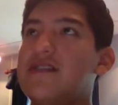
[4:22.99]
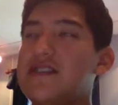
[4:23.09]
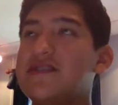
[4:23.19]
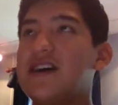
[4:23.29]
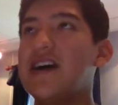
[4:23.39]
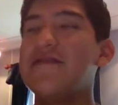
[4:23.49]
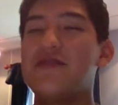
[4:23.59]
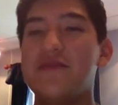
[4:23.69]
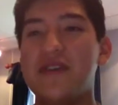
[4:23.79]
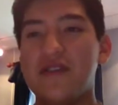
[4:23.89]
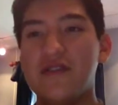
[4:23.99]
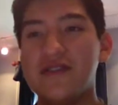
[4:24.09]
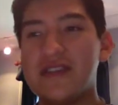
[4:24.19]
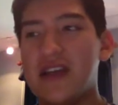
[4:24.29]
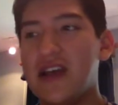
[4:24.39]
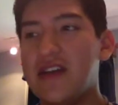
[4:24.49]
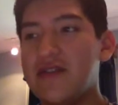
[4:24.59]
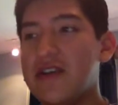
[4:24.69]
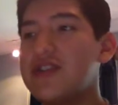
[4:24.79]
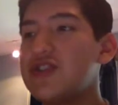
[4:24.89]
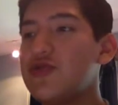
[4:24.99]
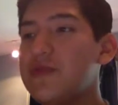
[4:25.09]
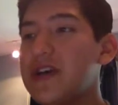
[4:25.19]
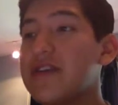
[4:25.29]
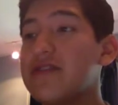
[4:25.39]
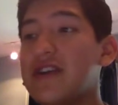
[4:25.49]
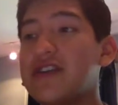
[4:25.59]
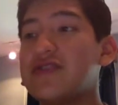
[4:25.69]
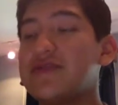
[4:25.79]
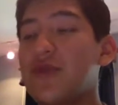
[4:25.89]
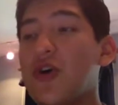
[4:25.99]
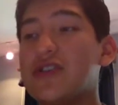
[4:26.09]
side view mirrors, they're not too big, they're not too small.